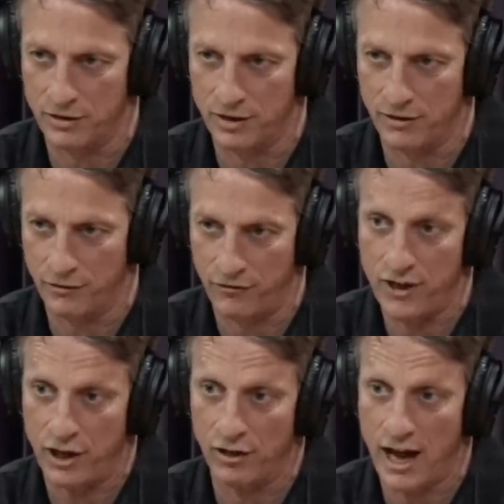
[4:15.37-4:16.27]
that
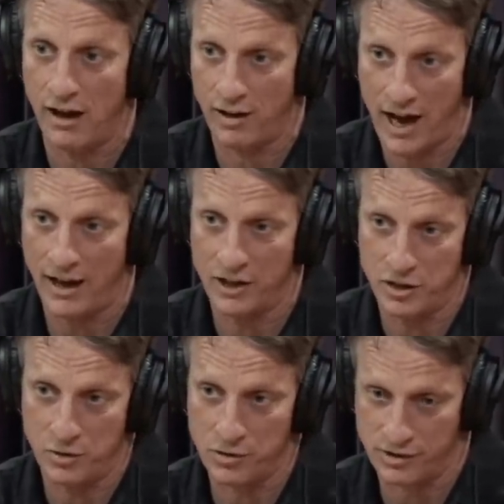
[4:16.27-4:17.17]
figured out how to
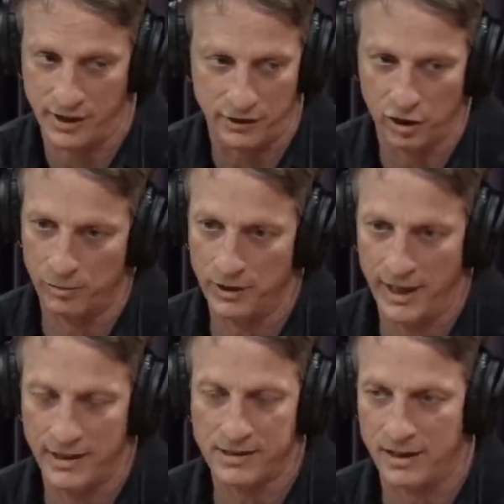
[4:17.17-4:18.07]
use like the urban
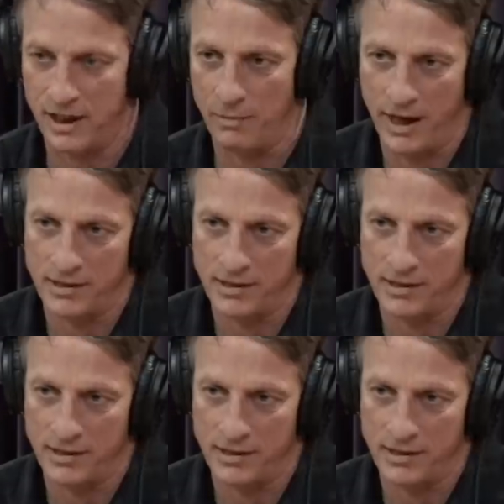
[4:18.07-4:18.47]
landscape